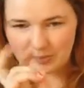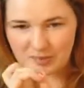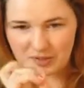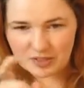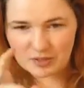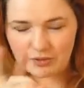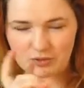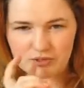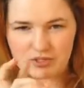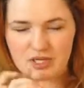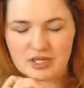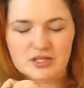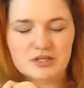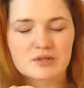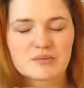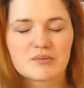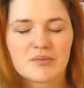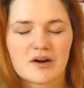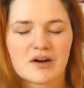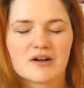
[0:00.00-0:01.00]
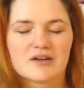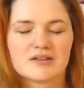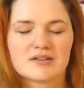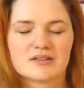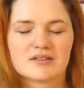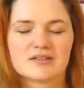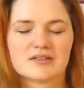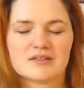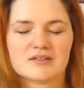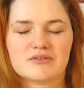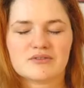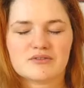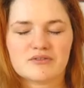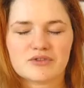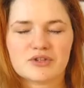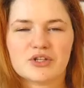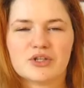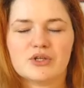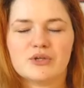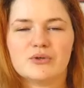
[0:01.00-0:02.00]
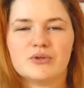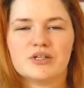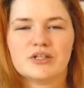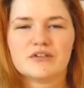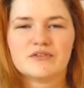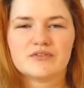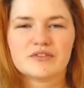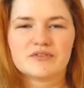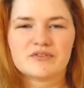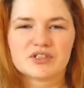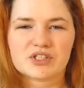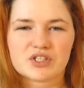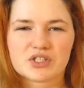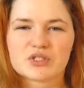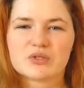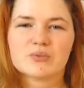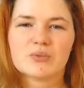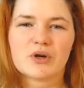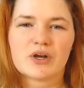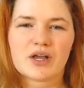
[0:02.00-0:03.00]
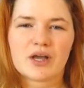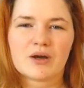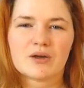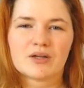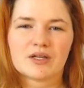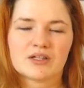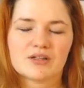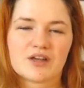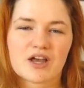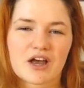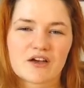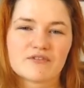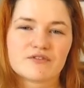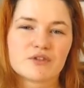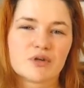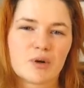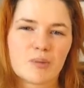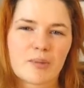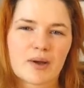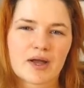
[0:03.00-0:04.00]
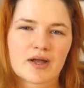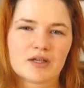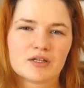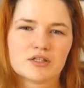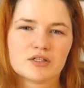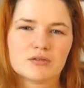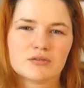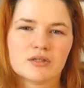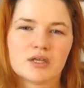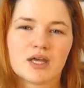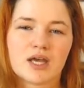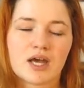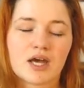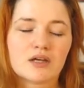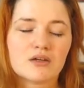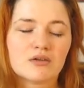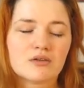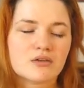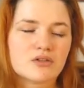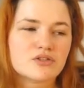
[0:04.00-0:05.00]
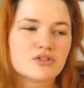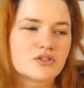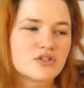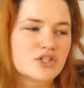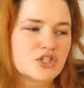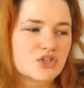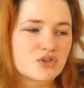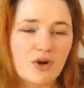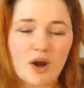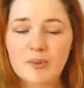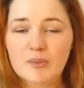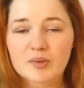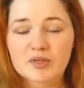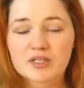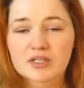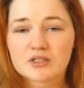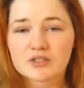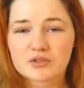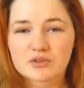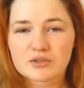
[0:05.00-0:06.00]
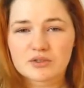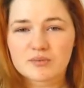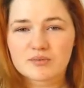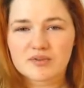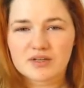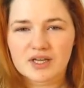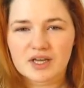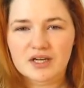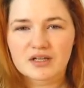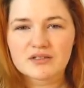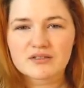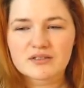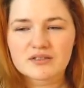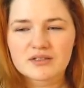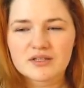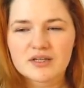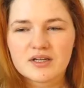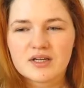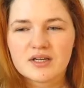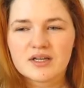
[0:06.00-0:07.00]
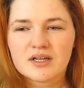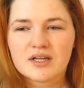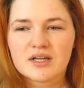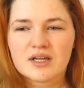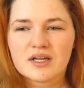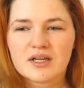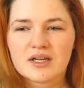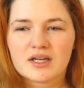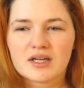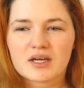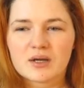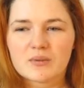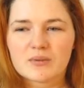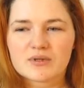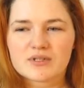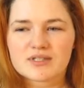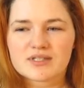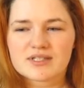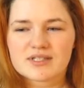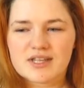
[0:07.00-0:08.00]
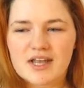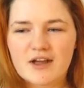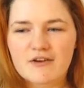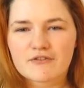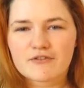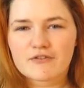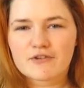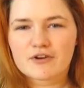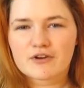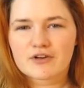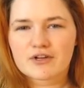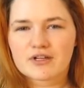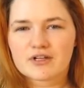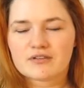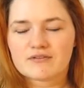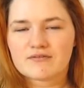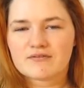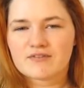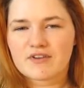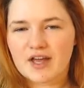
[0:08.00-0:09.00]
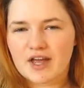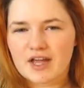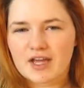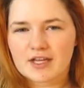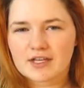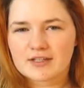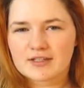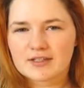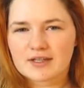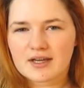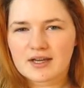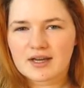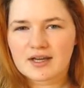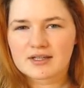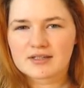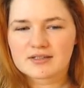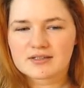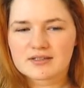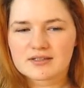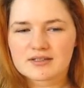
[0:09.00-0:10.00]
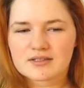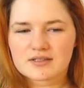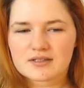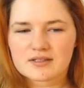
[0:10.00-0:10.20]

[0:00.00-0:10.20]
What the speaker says: big quotation marks, for you, even if it doesn't work out and you have to go back and do it again, or just scrap it and do something else, it was never in vain, and